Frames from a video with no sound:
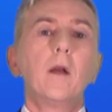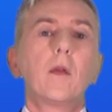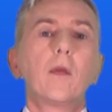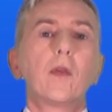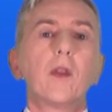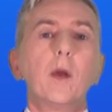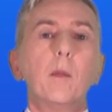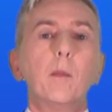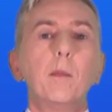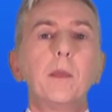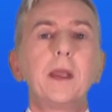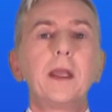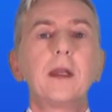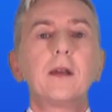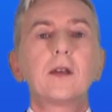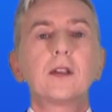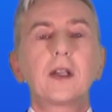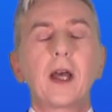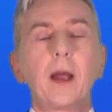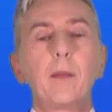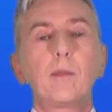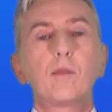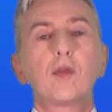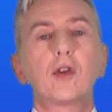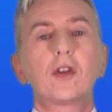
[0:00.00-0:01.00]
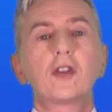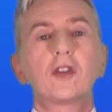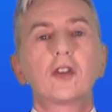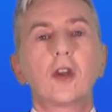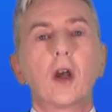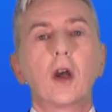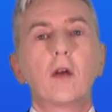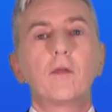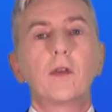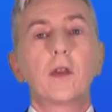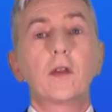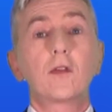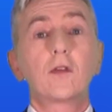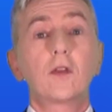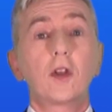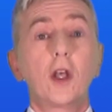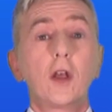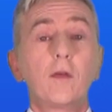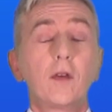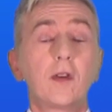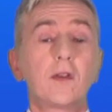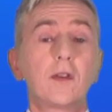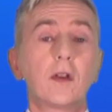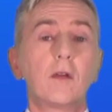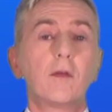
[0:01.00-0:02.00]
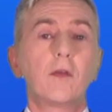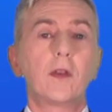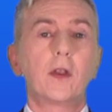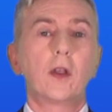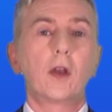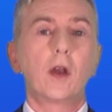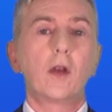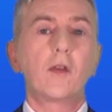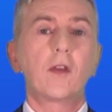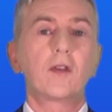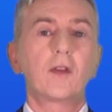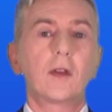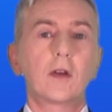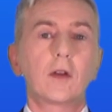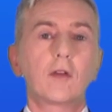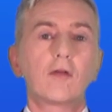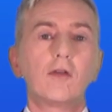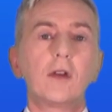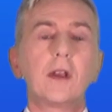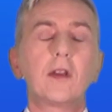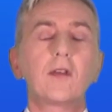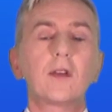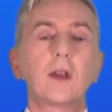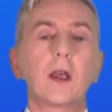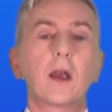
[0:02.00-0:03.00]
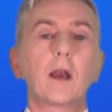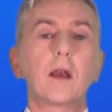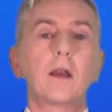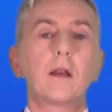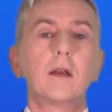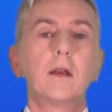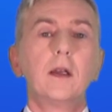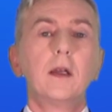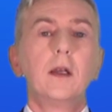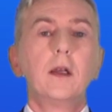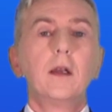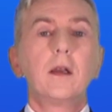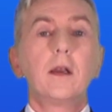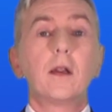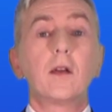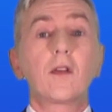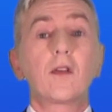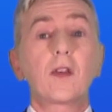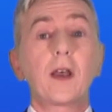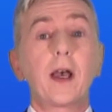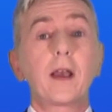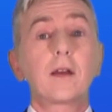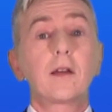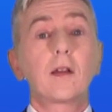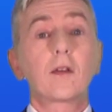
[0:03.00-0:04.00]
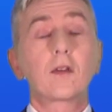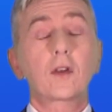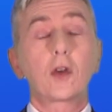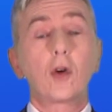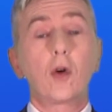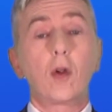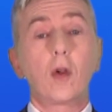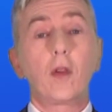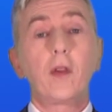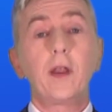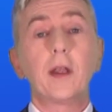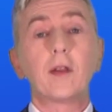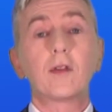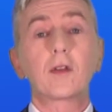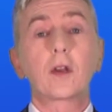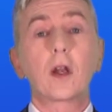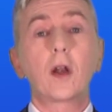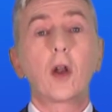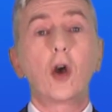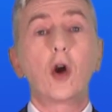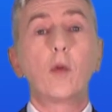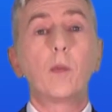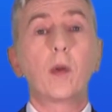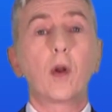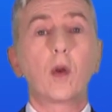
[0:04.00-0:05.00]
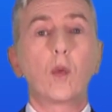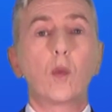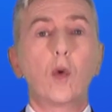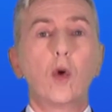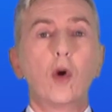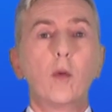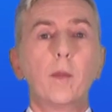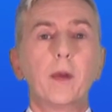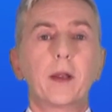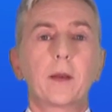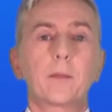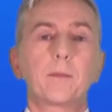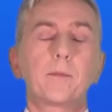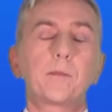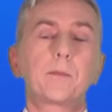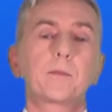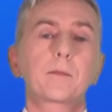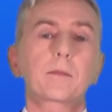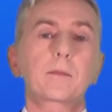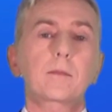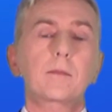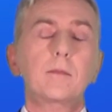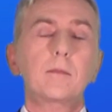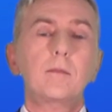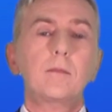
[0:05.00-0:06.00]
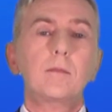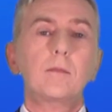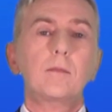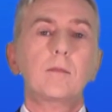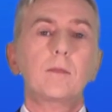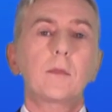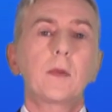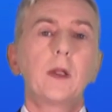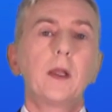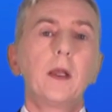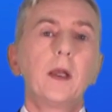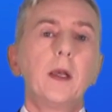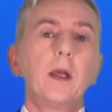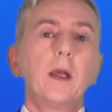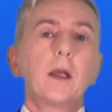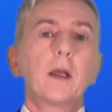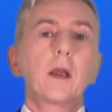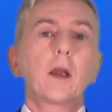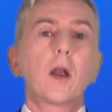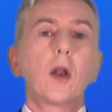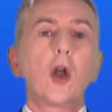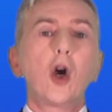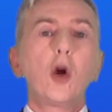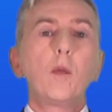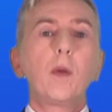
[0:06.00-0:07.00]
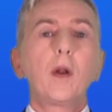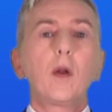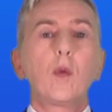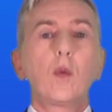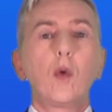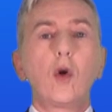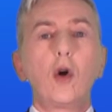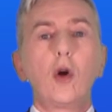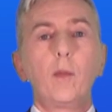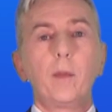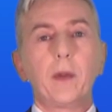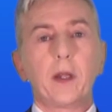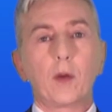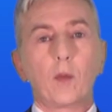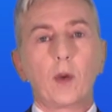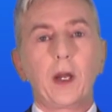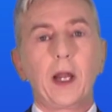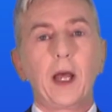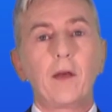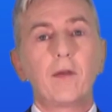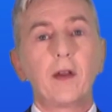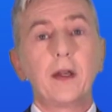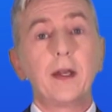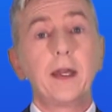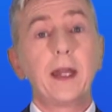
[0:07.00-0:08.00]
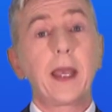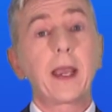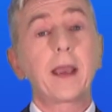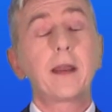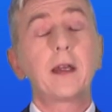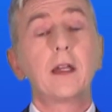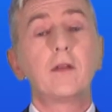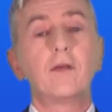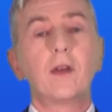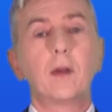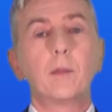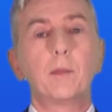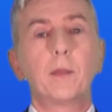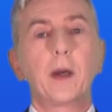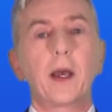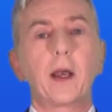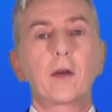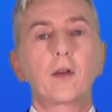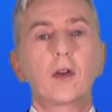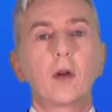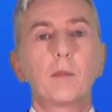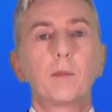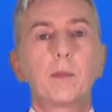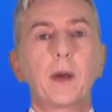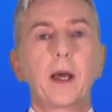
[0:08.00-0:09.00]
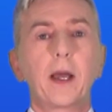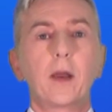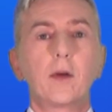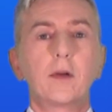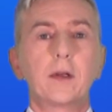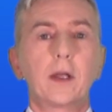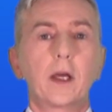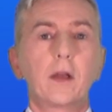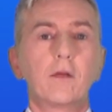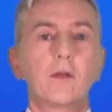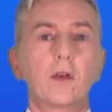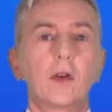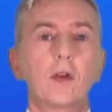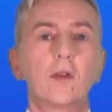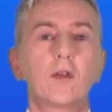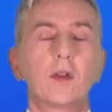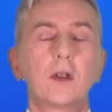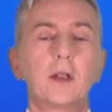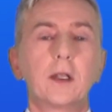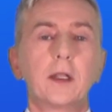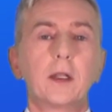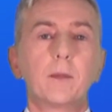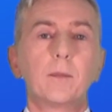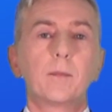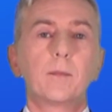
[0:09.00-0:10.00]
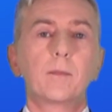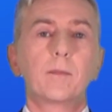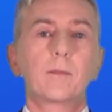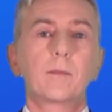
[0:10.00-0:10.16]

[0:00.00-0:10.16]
The mean temperature of the surface of the Earth is increasing, and scientists call this global warming. Global warming will have a negative impact on biodiversity.